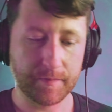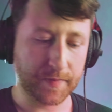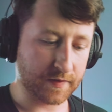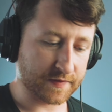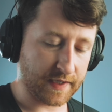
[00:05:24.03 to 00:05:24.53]

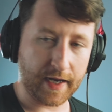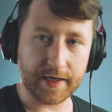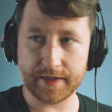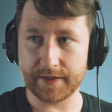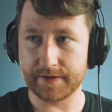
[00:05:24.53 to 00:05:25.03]
because
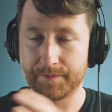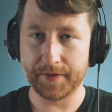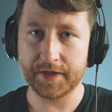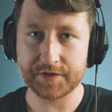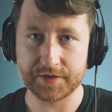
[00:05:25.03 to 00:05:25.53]
any
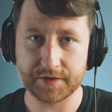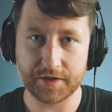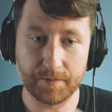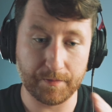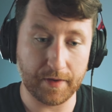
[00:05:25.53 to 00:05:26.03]
picture
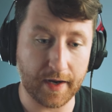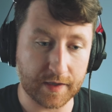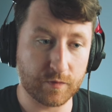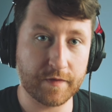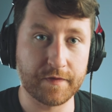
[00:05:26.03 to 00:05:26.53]
combined
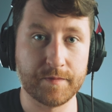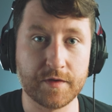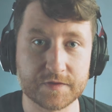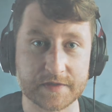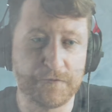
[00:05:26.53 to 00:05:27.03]
with the music,